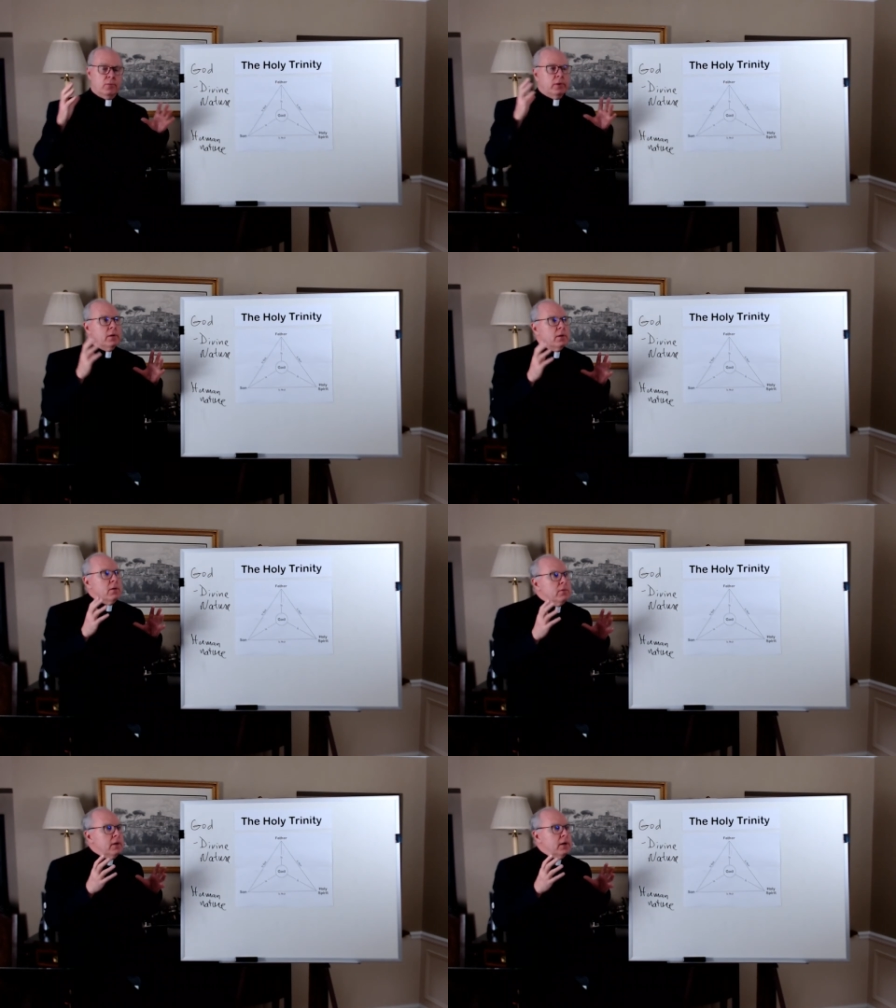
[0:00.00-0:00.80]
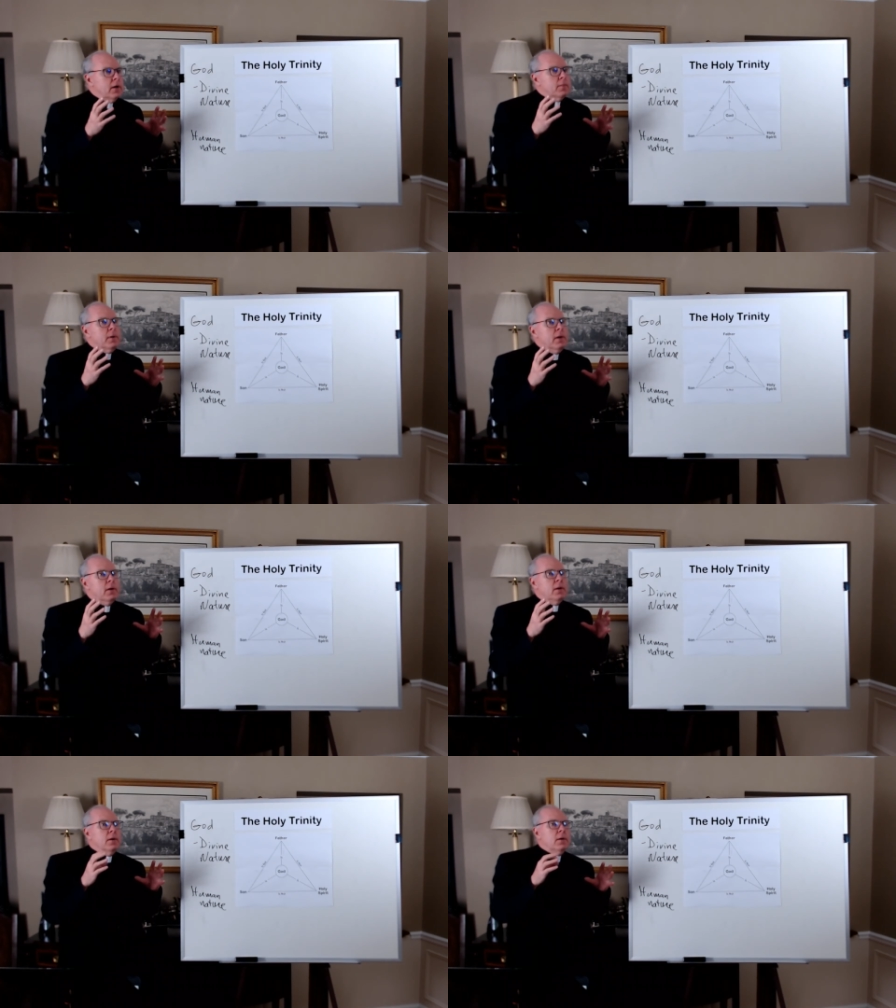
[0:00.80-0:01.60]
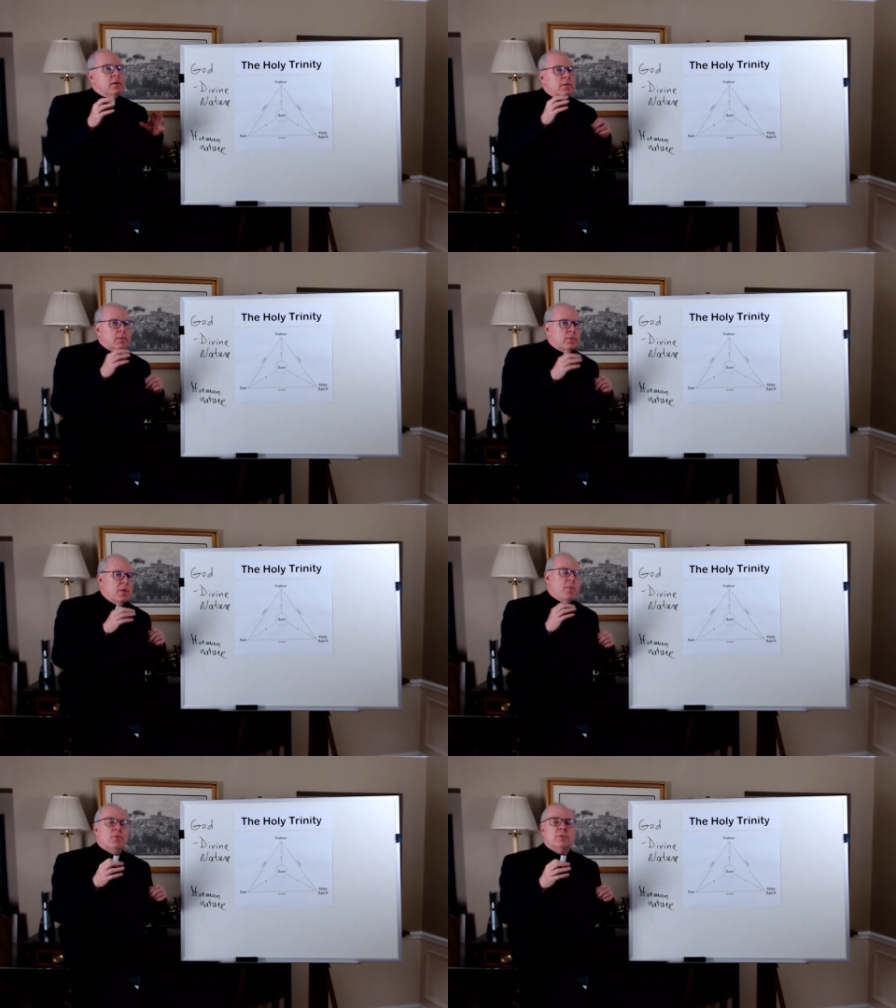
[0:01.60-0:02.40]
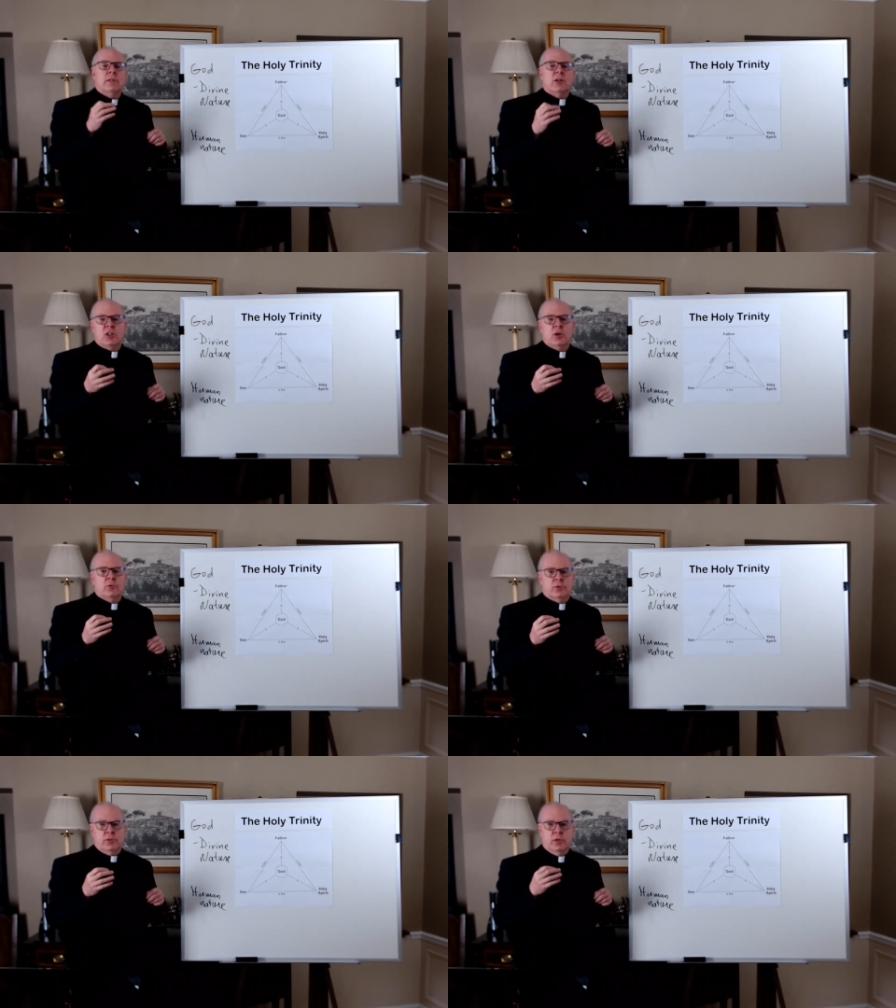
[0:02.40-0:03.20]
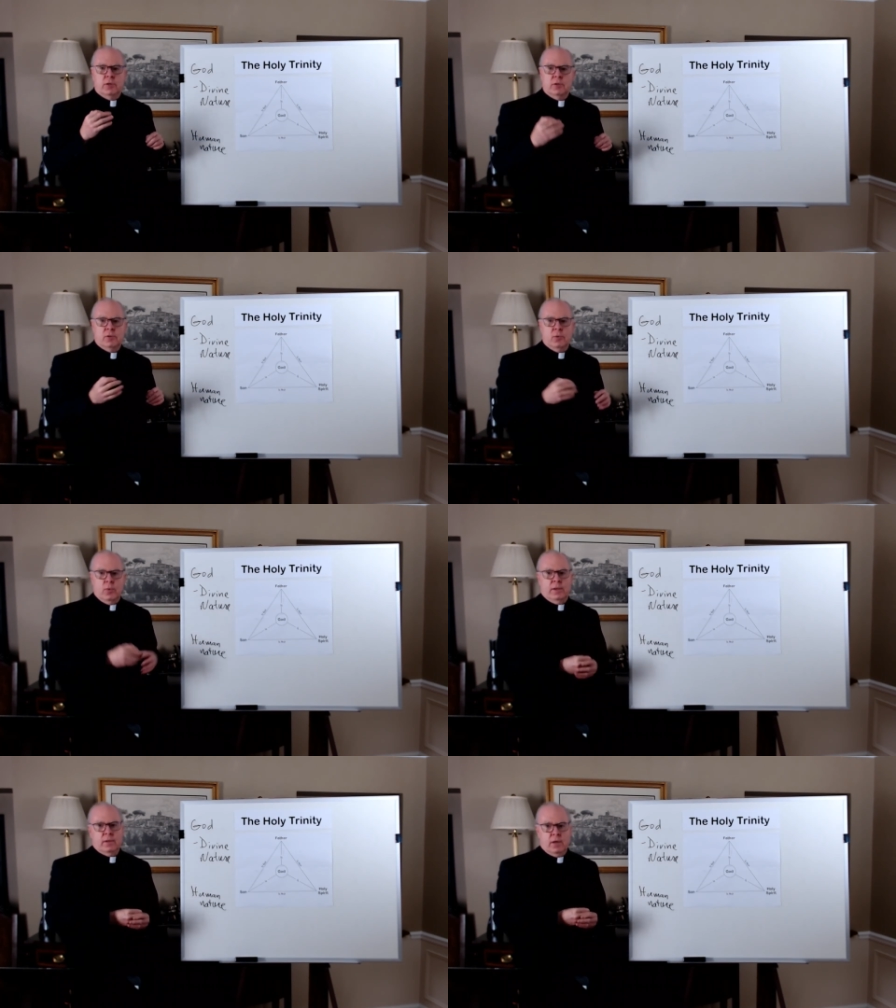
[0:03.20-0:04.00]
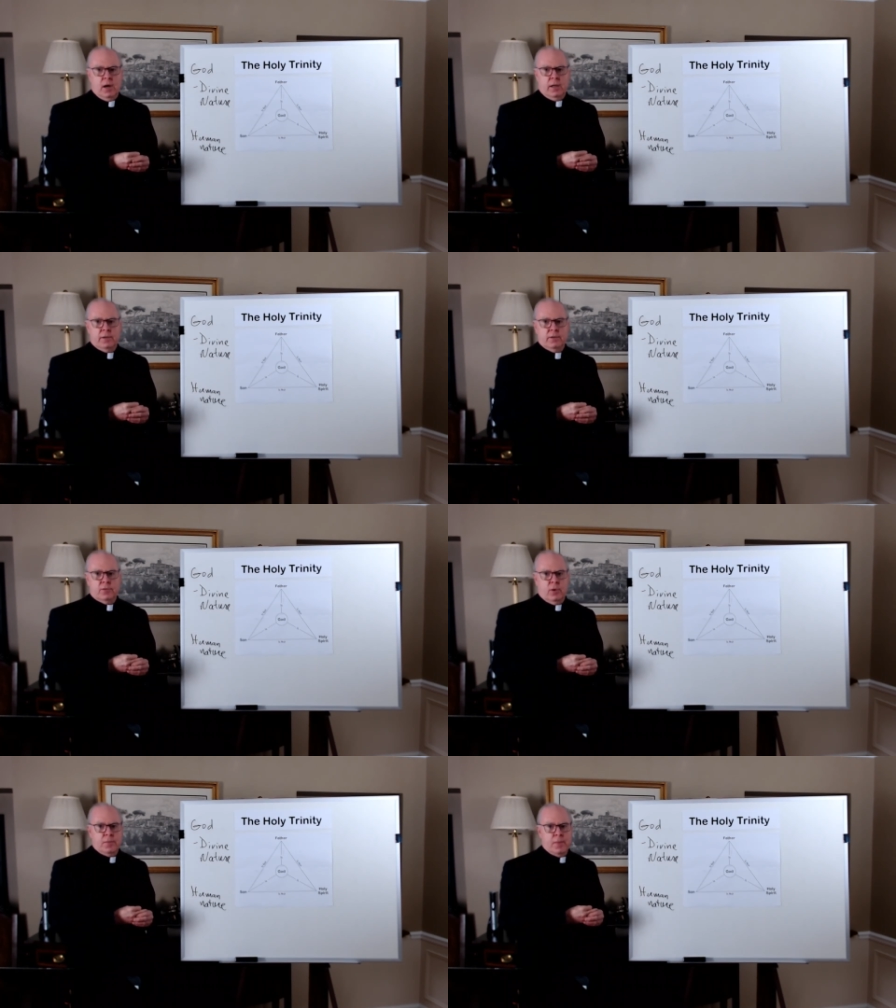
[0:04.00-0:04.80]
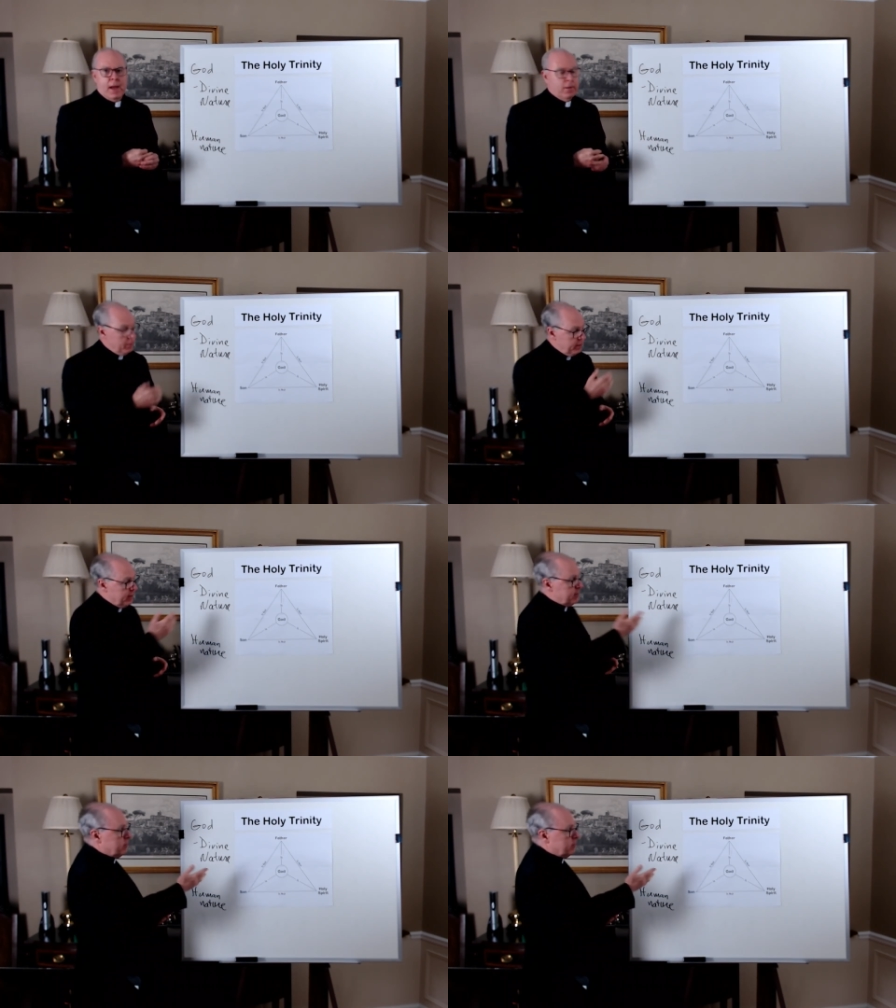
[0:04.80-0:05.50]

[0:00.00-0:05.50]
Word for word: We can only come remotely close to what God is all about. But this is